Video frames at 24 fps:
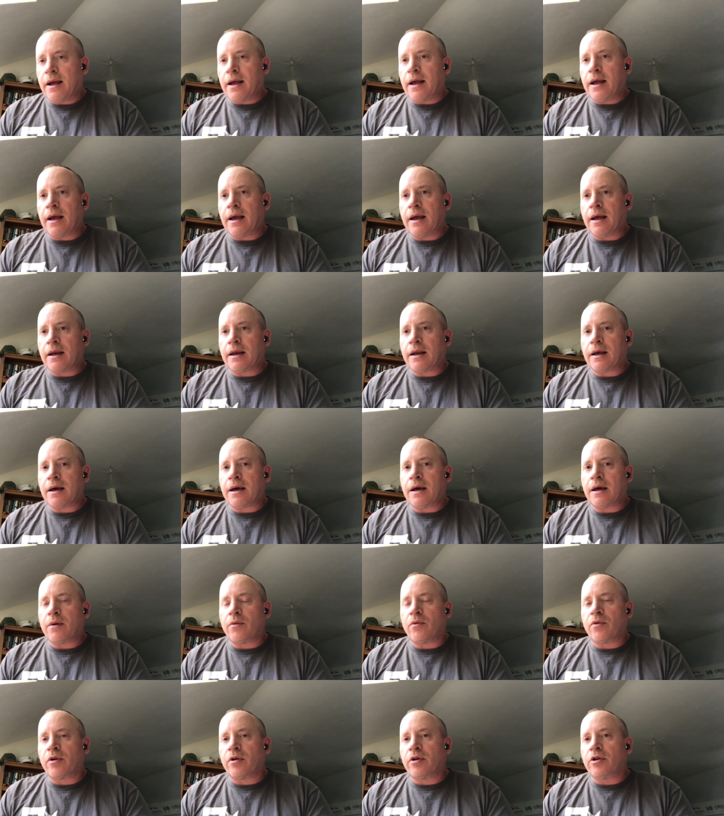and
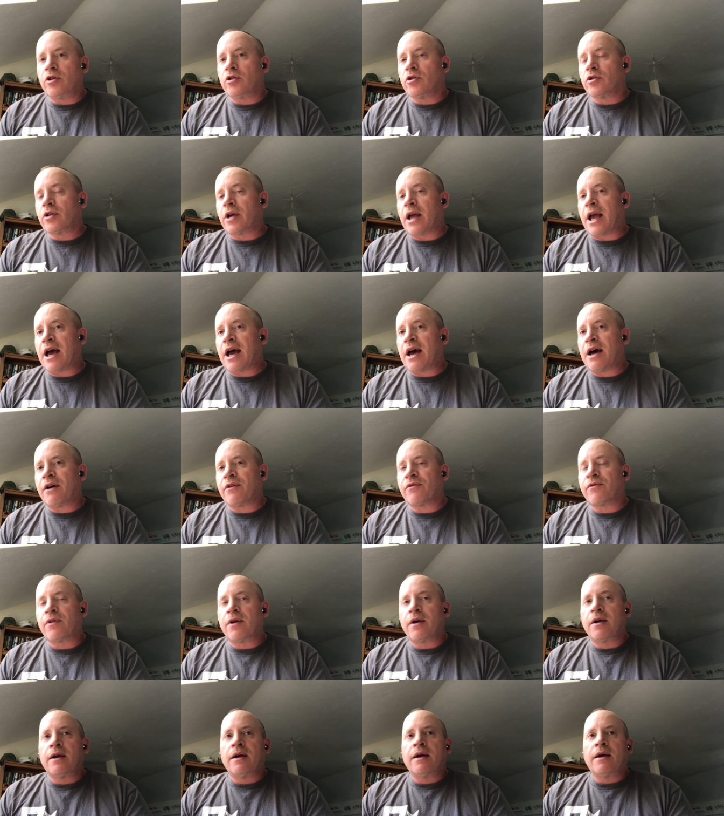you'll have
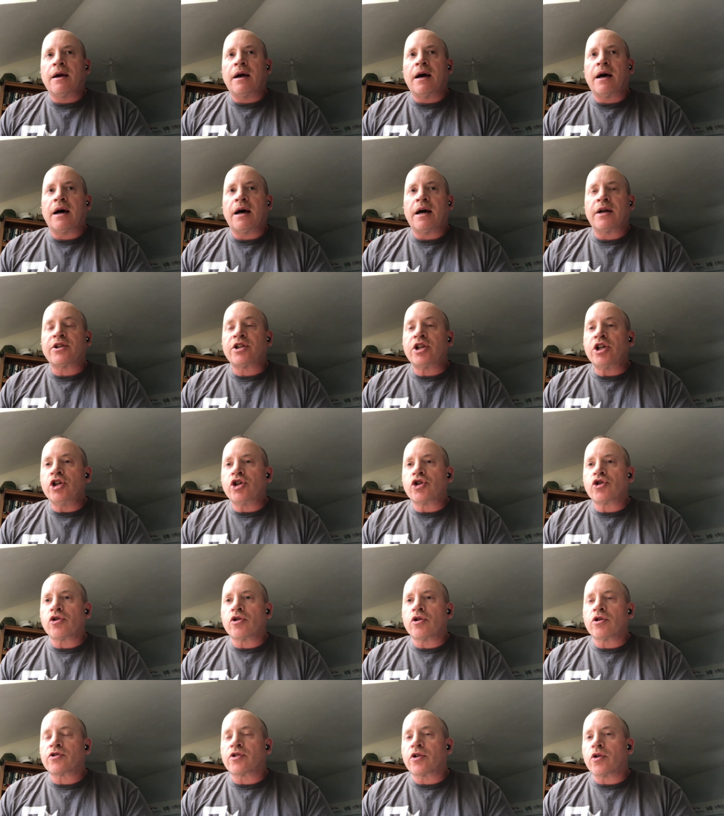
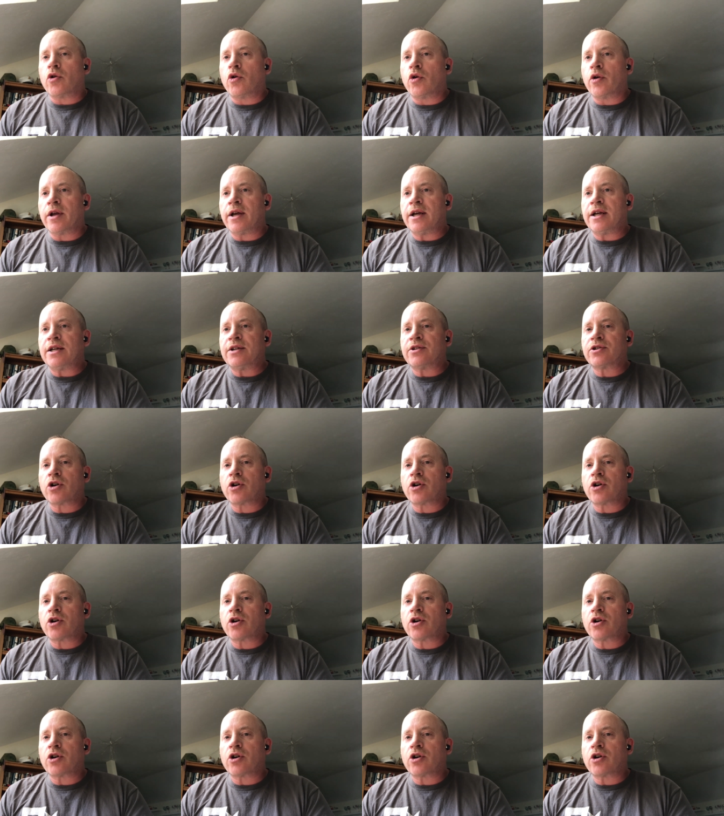t-shirts and hoodies,